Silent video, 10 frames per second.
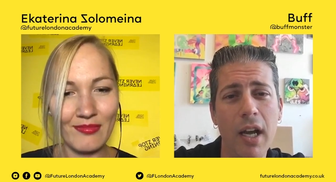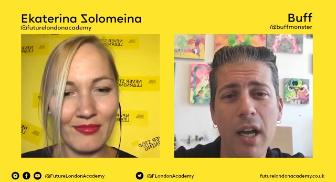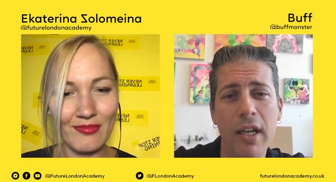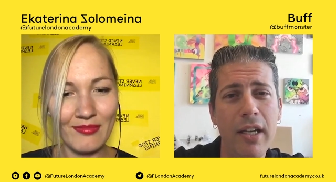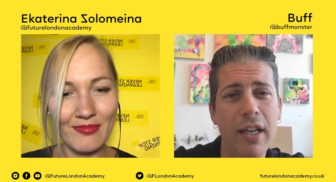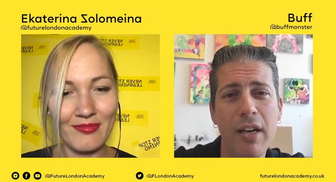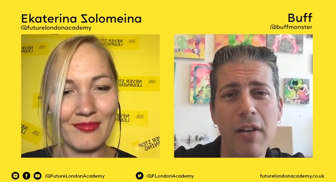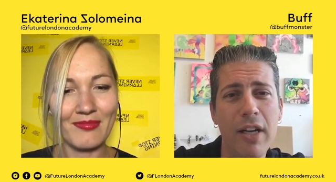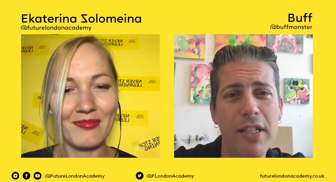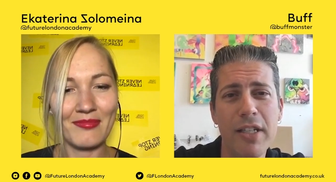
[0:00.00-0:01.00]
Speaker 1: uh, you
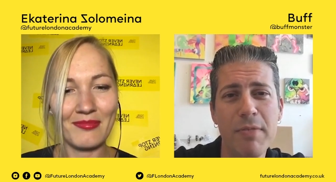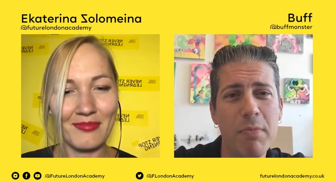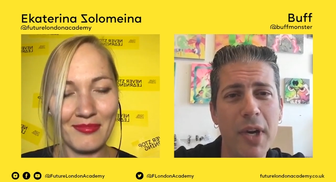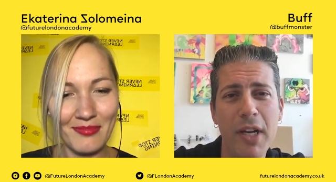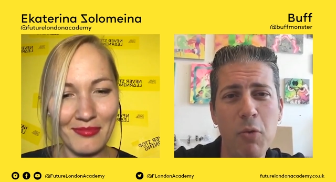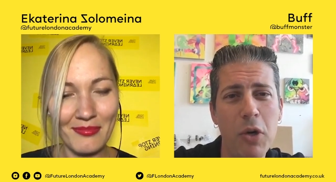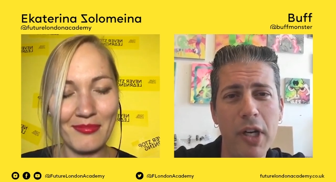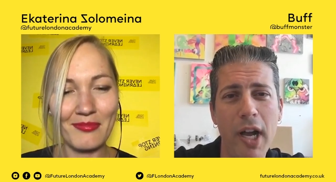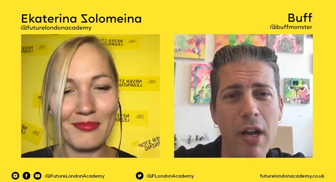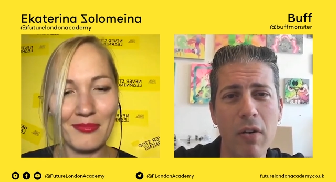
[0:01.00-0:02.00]
know, it just might
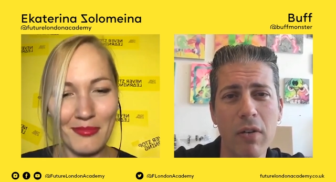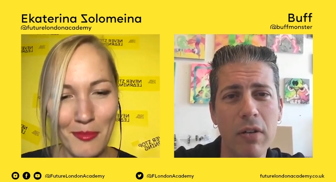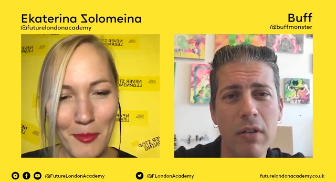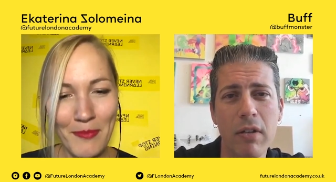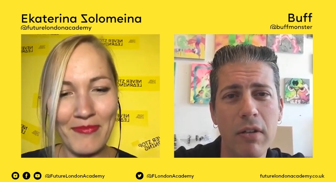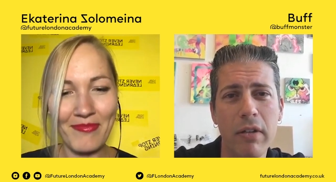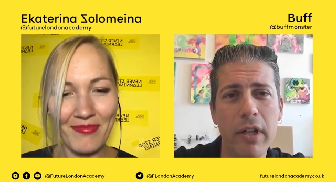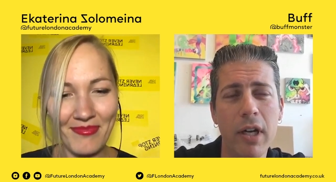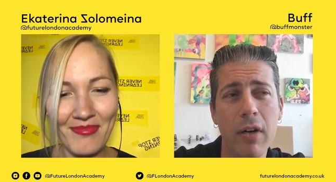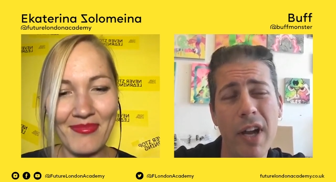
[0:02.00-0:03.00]
work out,
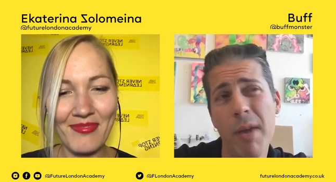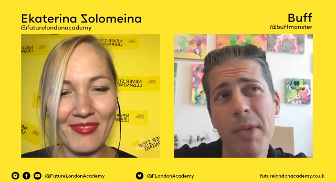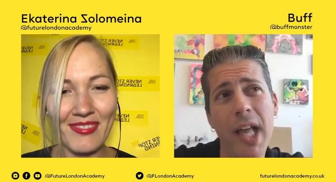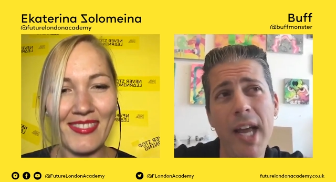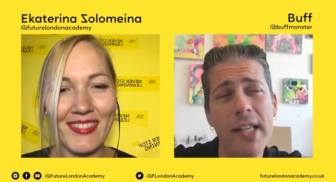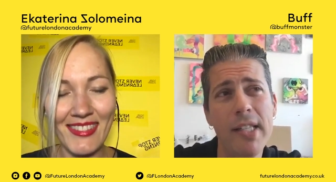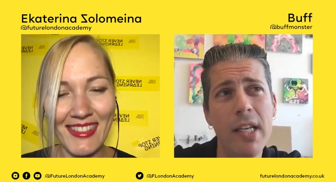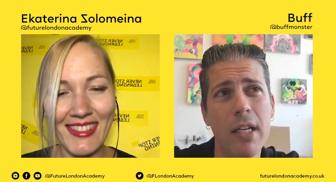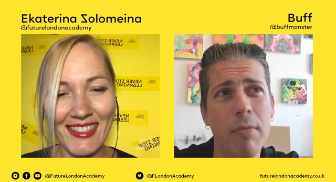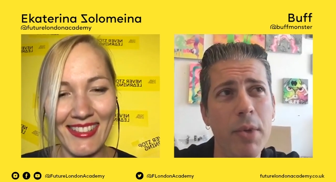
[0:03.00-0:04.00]
you know, and I'm glad
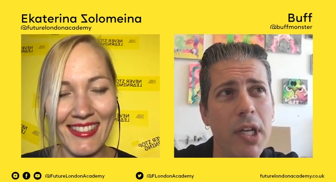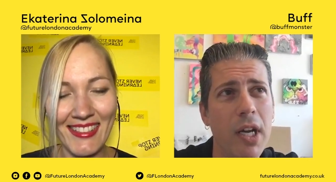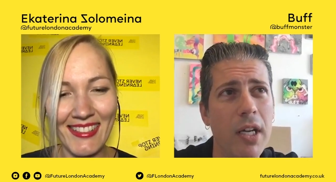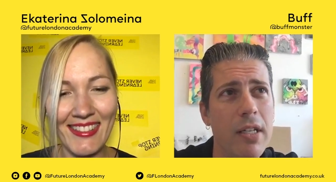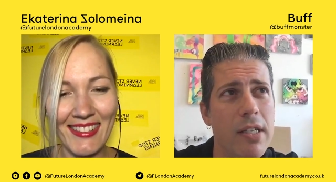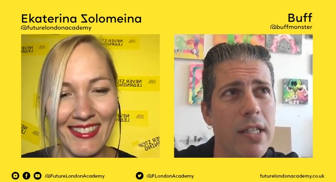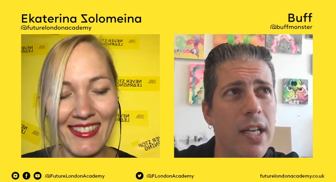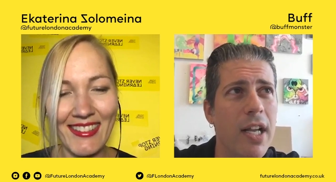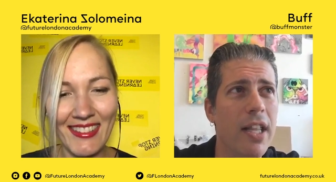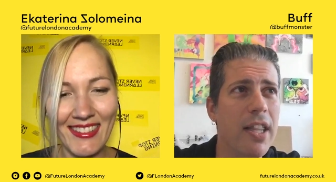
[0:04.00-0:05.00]
it did
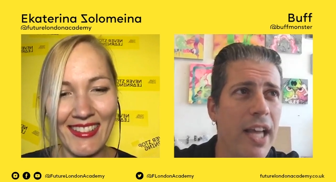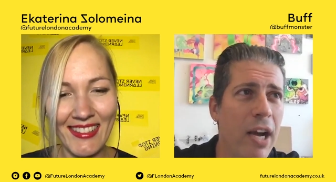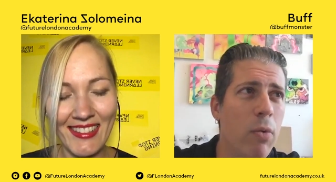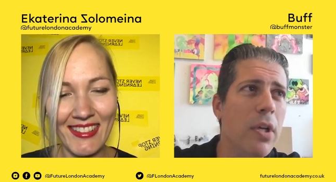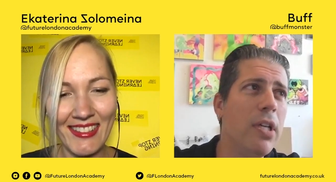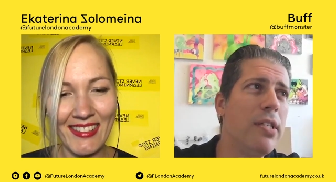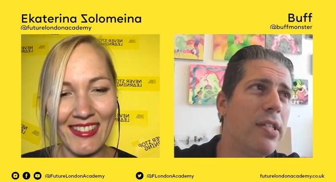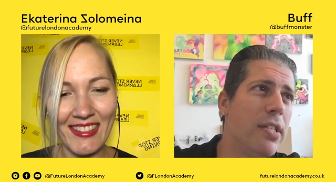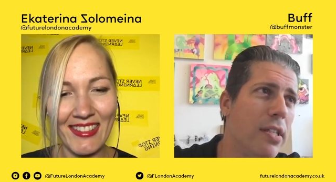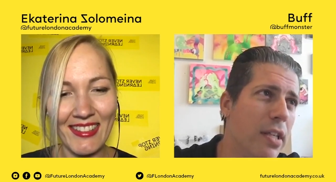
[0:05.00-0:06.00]
because that
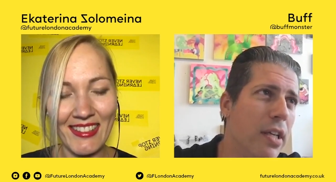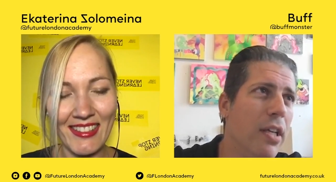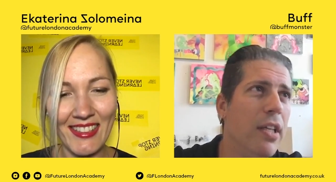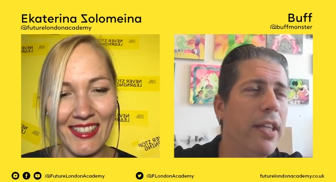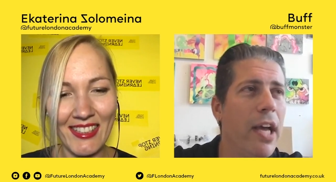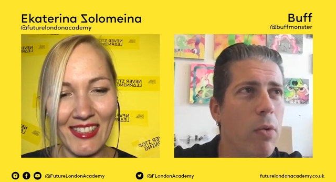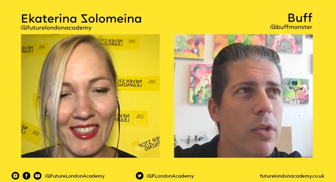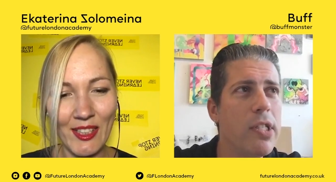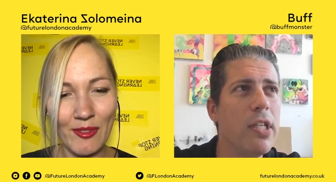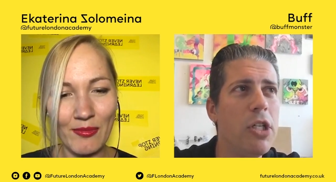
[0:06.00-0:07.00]
was, that
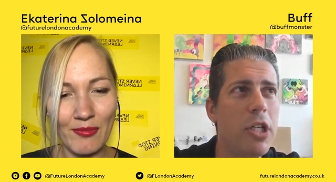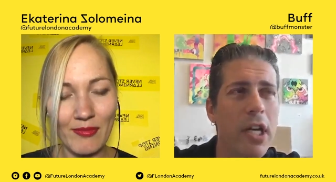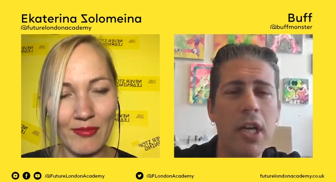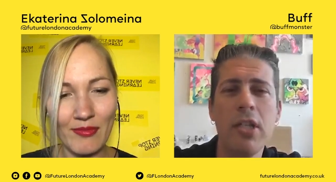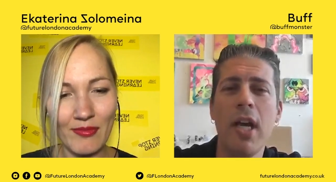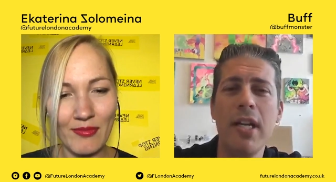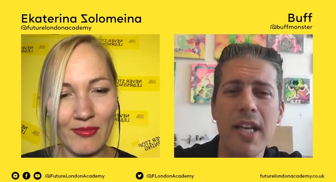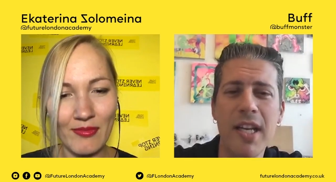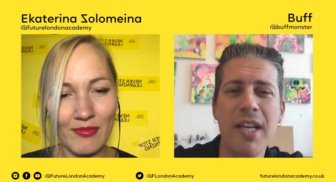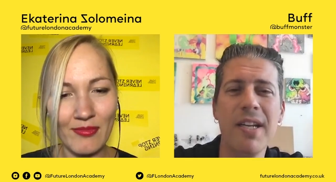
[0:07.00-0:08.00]
was the change I
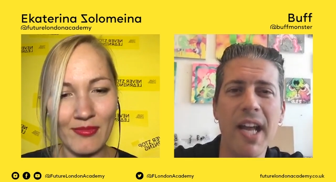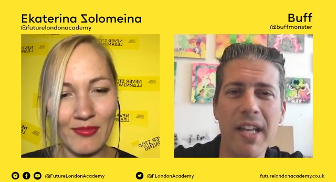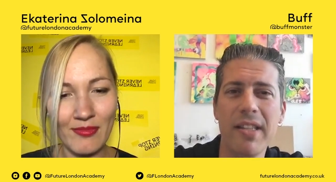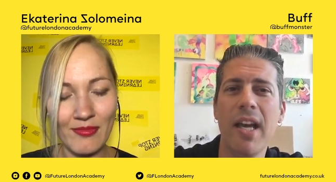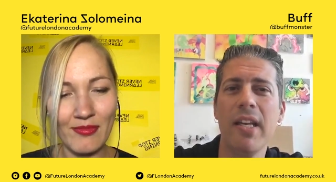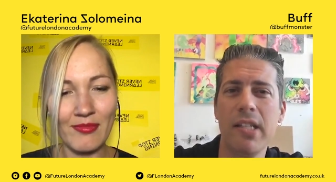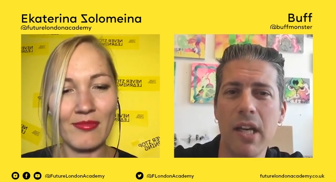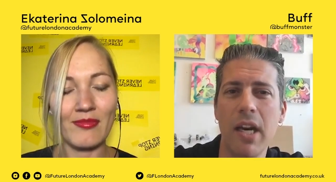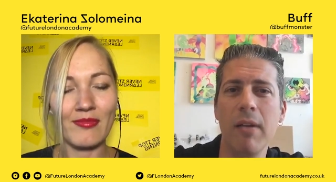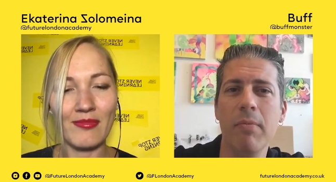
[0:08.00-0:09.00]
needed at
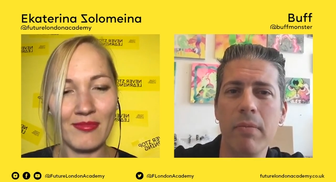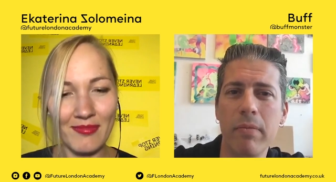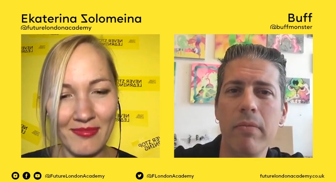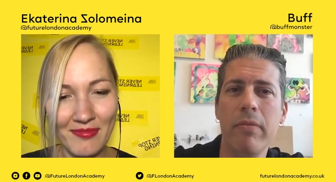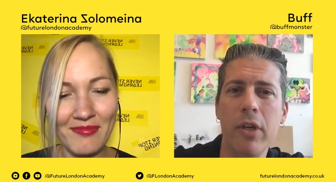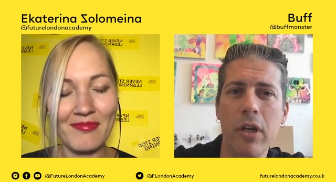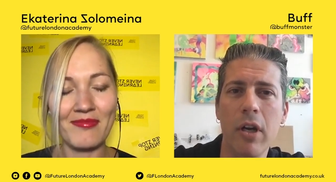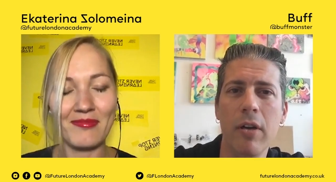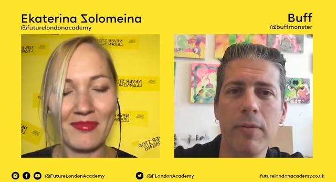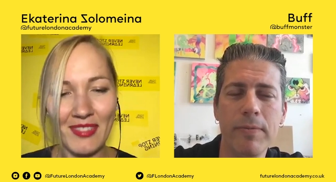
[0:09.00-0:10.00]
that time,
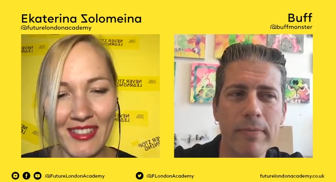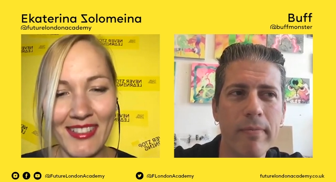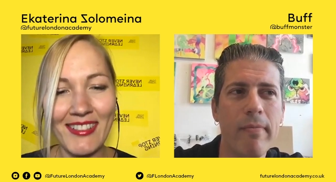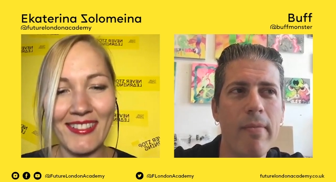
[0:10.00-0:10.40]
you know?